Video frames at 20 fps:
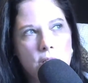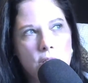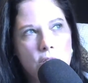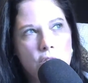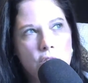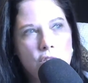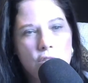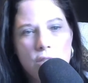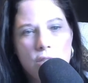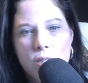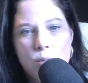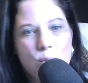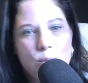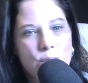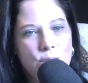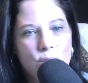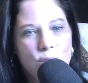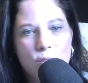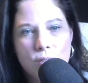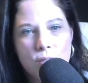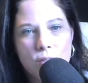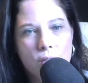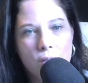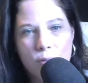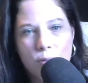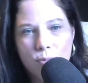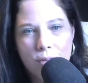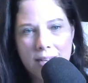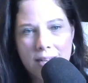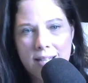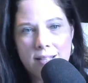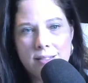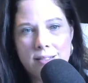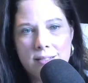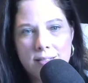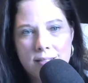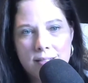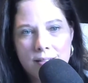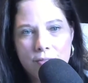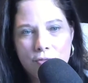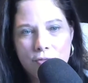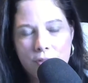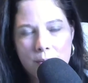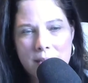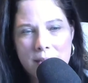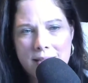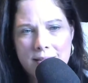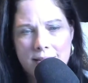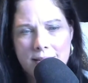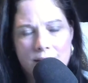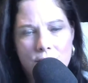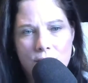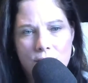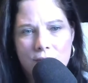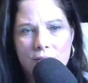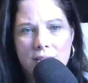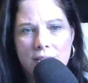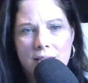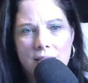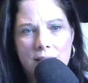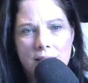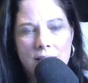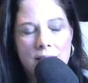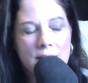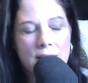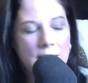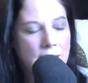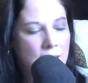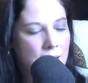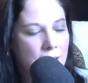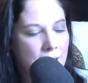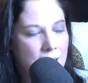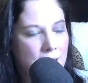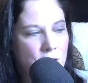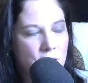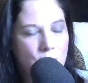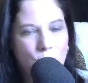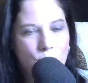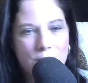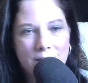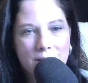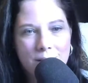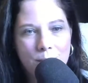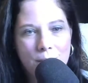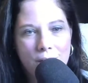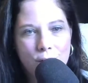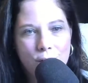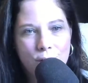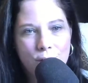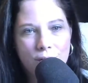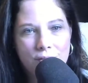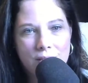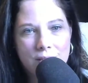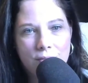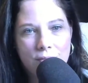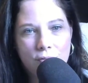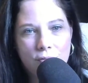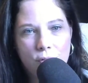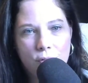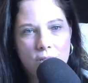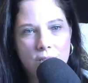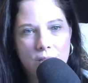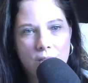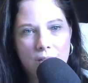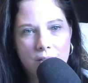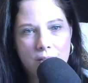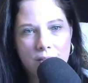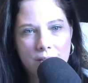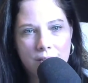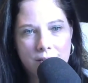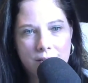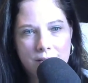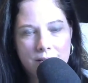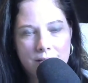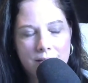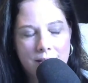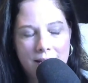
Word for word: she was erased from his history and she was the mother of his four daughters.